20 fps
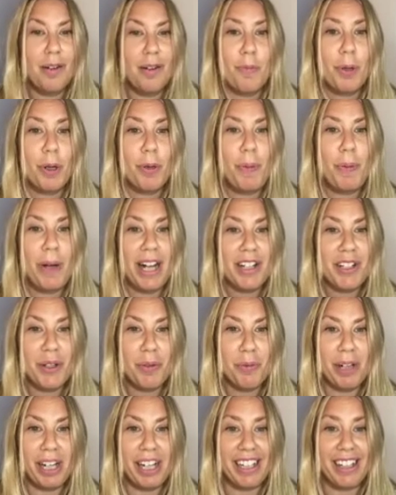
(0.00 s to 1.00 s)

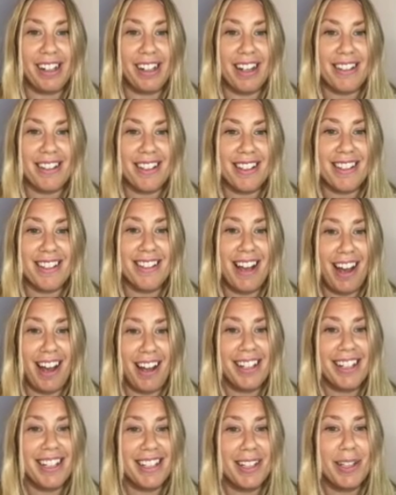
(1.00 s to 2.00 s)
Perpetuating us is
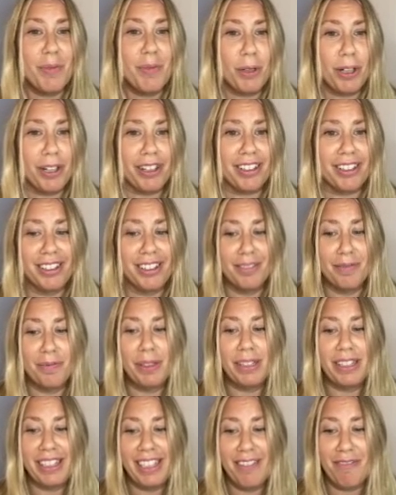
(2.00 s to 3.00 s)
not easy work,
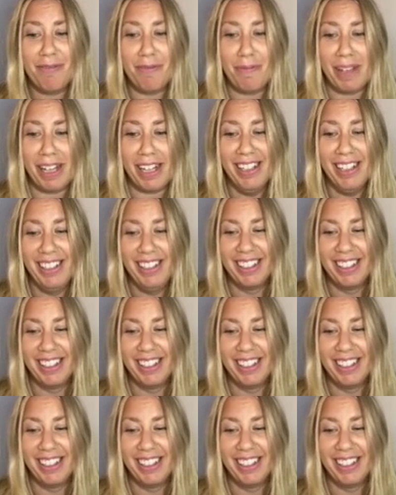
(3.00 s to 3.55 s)
believe me.